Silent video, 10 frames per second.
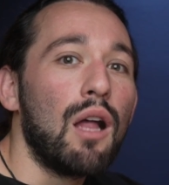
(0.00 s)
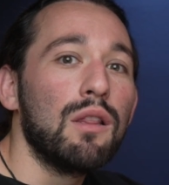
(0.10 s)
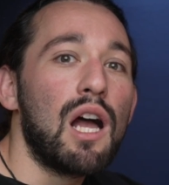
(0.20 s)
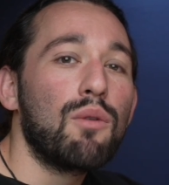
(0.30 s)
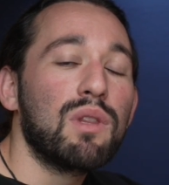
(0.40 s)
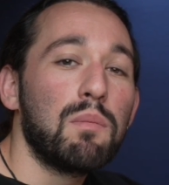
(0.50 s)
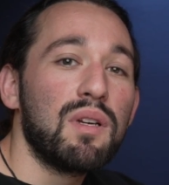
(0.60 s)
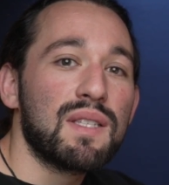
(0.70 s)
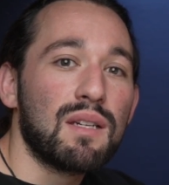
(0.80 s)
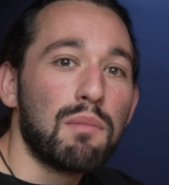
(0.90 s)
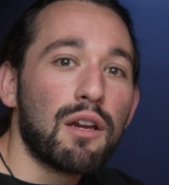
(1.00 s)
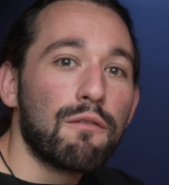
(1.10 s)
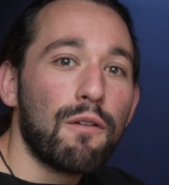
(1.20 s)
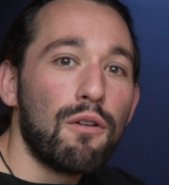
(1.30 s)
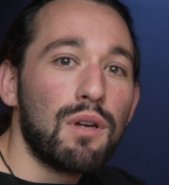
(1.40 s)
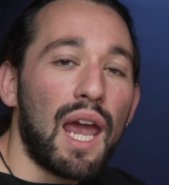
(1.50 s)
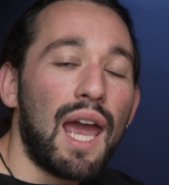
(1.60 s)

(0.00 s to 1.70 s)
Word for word: along with the built-in microphone,